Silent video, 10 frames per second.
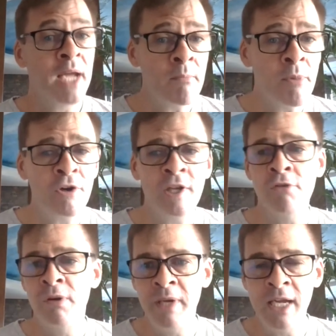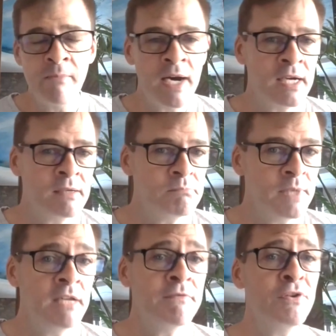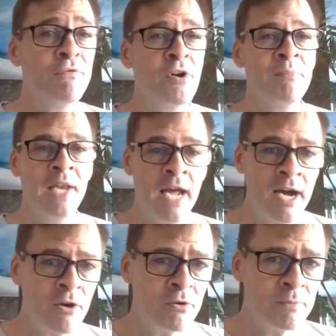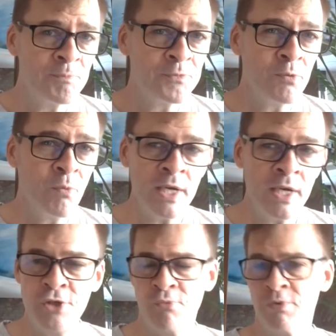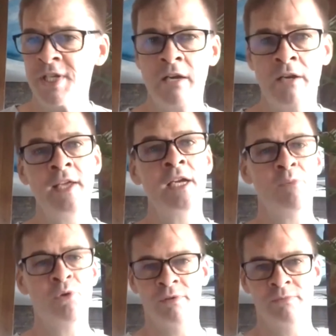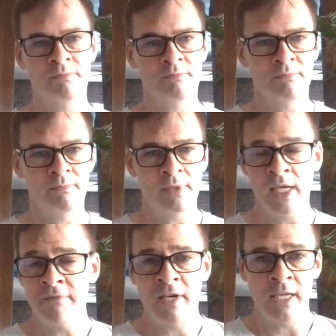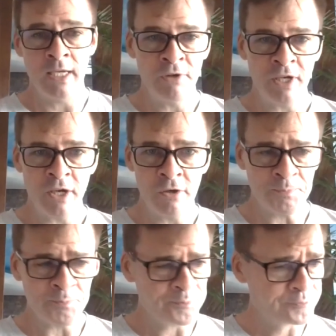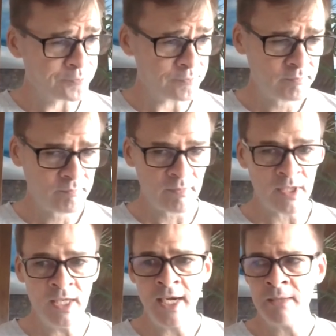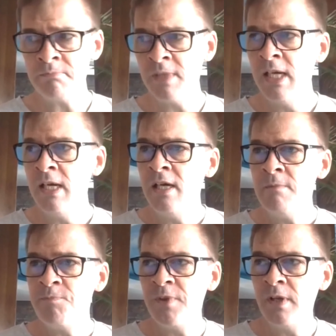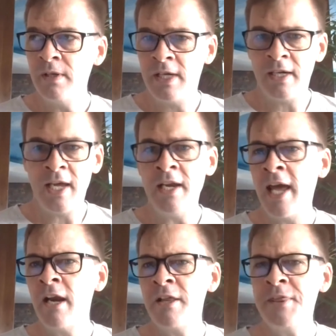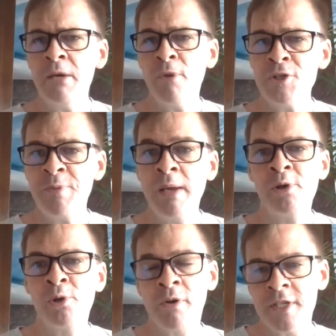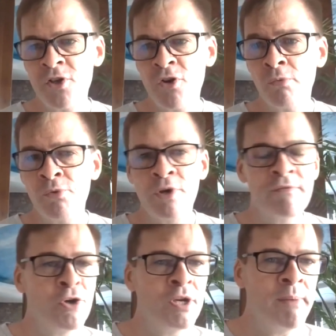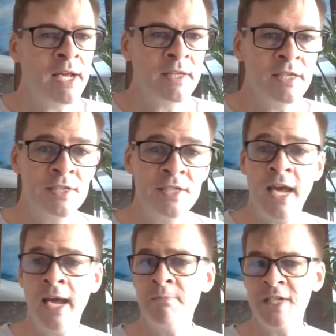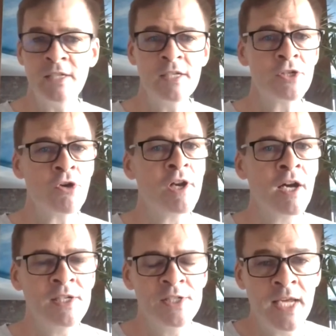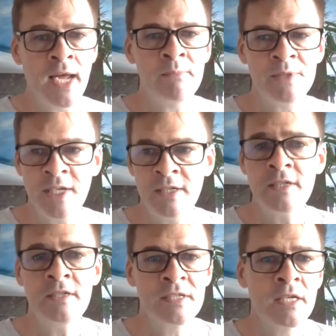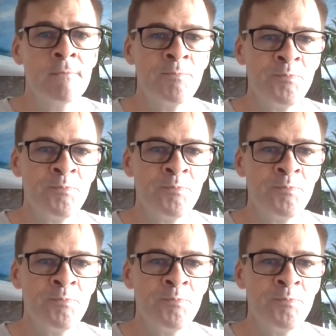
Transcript: Cambodia and Myanmar, even from Laos, which was unthinkable even a year ago. Um, and I think most people who are on this call would have heard about these scam centers, online scam centers,